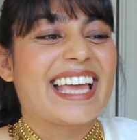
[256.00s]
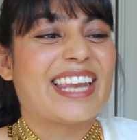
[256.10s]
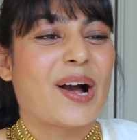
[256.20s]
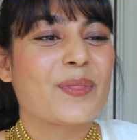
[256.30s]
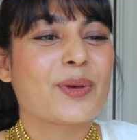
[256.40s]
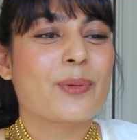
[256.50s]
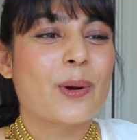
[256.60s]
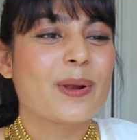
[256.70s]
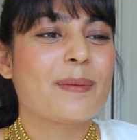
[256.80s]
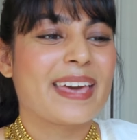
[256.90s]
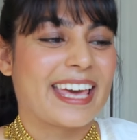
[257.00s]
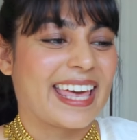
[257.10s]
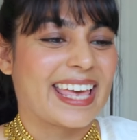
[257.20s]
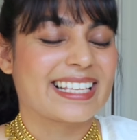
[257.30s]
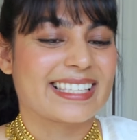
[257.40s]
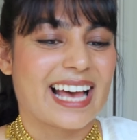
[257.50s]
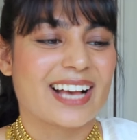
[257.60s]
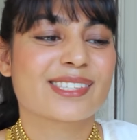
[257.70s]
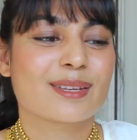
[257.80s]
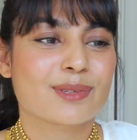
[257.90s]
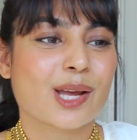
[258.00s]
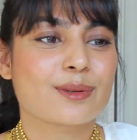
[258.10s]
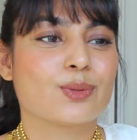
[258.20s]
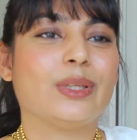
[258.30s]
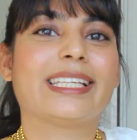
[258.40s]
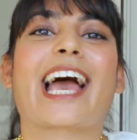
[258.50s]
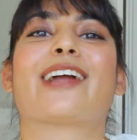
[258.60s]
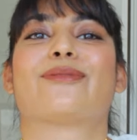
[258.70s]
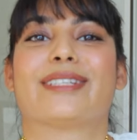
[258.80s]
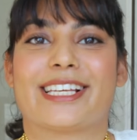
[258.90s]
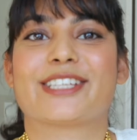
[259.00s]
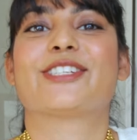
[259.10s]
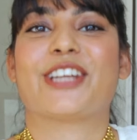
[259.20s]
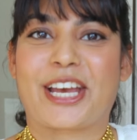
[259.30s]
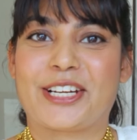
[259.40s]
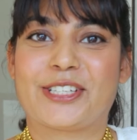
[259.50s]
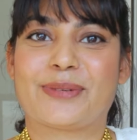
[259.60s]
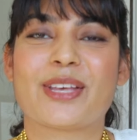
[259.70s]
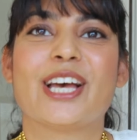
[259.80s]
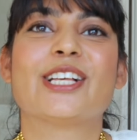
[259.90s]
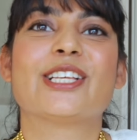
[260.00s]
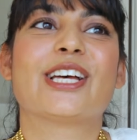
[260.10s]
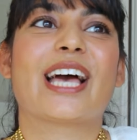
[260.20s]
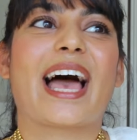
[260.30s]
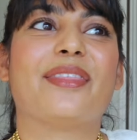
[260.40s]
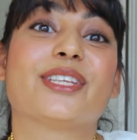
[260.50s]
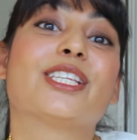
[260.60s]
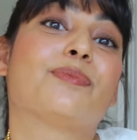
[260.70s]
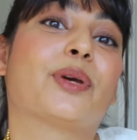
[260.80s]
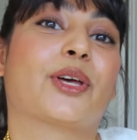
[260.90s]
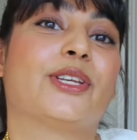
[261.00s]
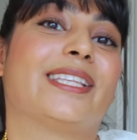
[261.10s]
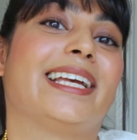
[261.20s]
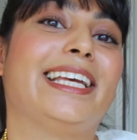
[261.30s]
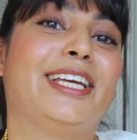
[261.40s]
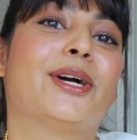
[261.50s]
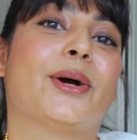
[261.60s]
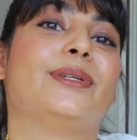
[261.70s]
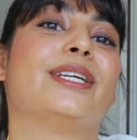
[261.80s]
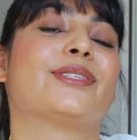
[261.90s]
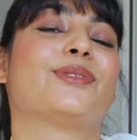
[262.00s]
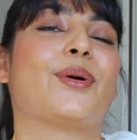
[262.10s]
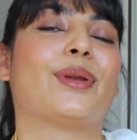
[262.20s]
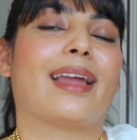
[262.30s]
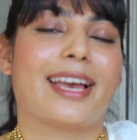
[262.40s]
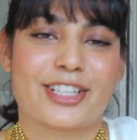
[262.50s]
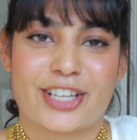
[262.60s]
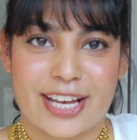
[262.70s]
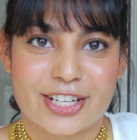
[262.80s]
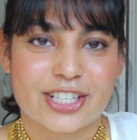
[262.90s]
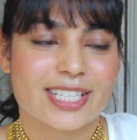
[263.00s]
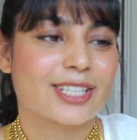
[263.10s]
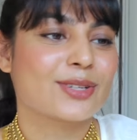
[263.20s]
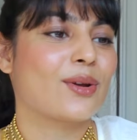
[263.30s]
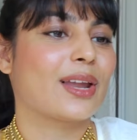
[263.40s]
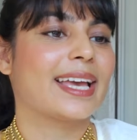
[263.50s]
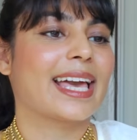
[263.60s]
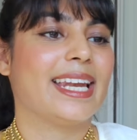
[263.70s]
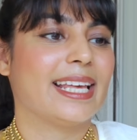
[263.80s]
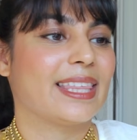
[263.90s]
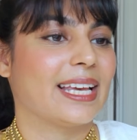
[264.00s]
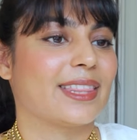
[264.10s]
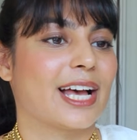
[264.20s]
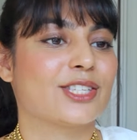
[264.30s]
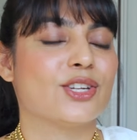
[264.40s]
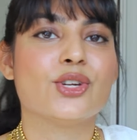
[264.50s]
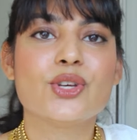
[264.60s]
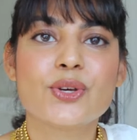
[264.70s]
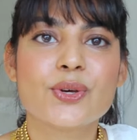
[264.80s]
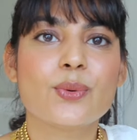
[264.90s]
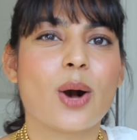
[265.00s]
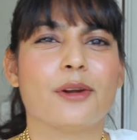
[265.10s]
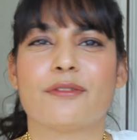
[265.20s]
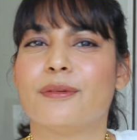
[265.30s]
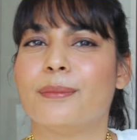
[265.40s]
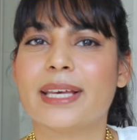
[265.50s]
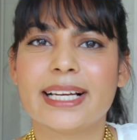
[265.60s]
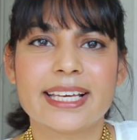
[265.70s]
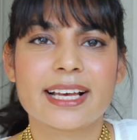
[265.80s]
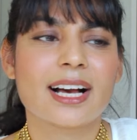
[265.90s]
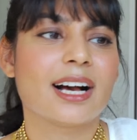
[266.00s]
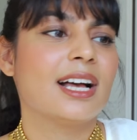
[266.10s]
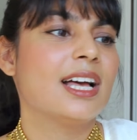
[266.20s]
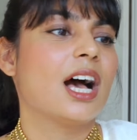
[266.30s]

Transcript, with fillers: now the problem here is that sometimes we can resist change. And this is because the ego does not like change. It does not like anything that's new, unfamiliar,